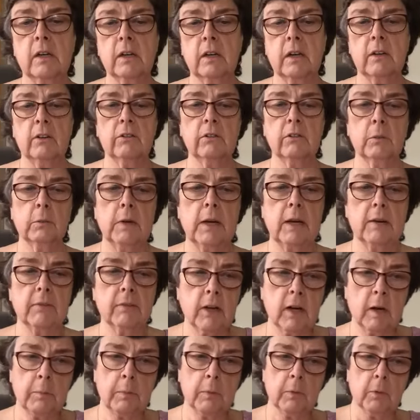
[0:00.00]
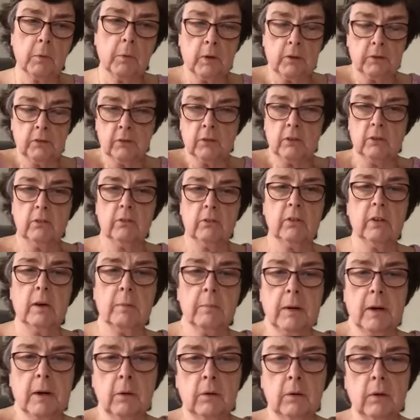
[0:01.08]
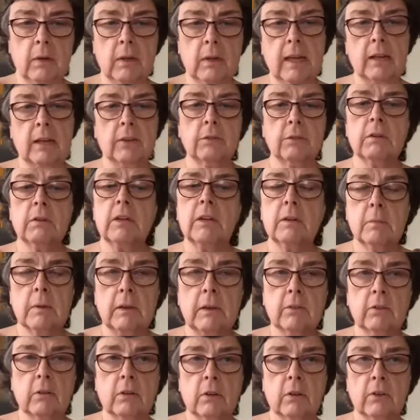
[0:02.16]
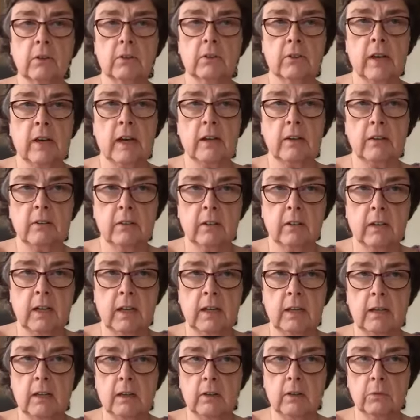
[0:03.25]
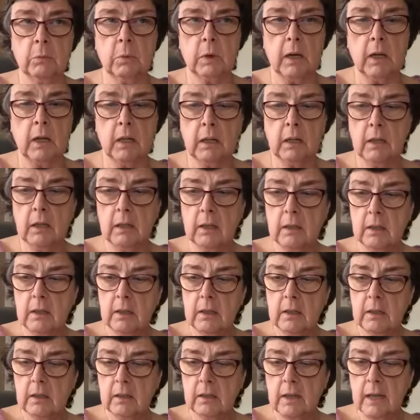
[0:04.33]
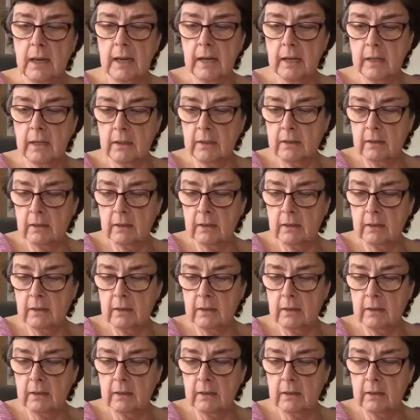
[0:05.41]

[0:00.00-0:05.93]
And so we have a couple questions about that 3-dimensional design tonight as well. And